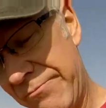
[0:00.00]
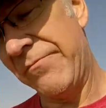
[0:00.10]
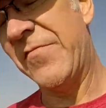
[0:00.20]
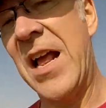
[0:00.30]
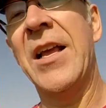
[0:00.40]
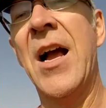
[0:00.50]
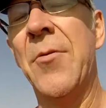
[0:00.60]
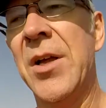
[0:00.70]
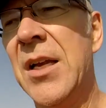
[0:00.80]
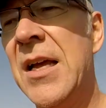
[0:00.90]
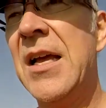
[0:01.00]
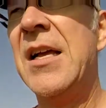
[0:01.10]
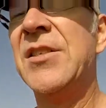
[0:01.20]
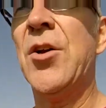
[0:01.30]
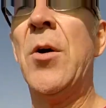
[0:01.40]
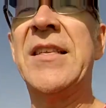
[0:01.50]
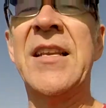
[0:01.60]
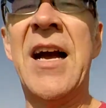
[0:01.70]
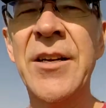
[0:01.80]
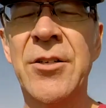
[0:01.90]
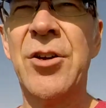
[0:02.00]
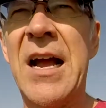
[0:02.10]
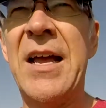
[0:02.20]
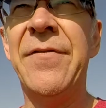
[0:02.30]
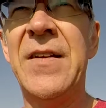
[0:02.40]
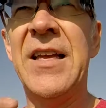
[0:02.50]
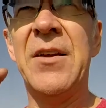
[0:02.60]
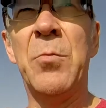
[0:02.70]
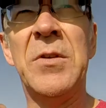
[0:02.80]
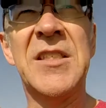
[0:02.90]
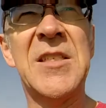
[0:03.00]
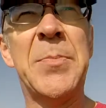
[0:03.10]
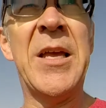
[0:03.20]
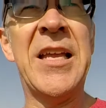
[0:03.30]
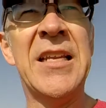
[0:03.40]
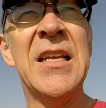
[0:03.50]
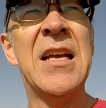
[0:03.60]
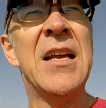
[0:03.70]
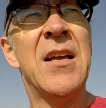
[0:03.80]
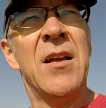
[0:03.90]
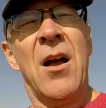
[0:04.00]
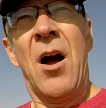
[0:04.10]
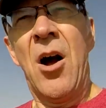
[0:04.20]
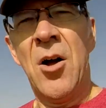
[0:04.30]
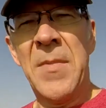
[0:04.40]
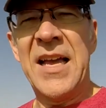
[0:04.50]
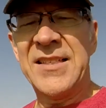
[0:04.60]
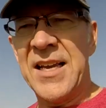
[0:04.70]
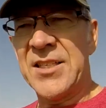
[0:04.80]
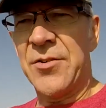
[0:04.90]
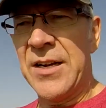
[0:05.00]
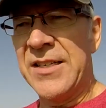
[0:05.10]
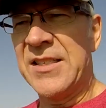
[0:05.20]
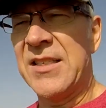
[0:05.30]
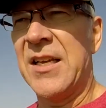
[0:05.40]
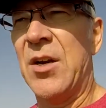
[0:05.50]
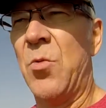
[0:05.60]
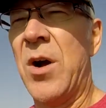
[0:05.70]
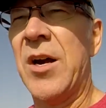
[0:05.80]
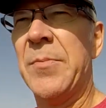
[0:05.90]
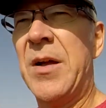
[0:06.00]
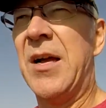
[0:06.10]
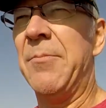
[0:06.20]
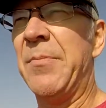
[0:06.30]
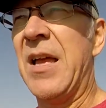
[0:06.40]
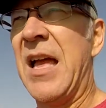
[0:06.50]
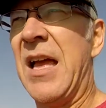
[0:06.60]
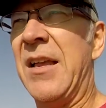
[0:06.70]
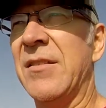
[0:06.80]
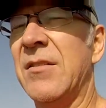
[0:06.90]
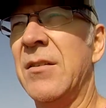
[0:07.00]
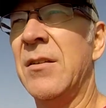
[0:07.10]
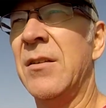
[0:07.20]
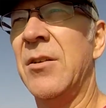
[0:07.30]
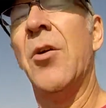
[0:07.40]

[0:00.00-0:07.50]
Finally got one. So it's an underdrive. It will spin all my accessories, the water pump and, no,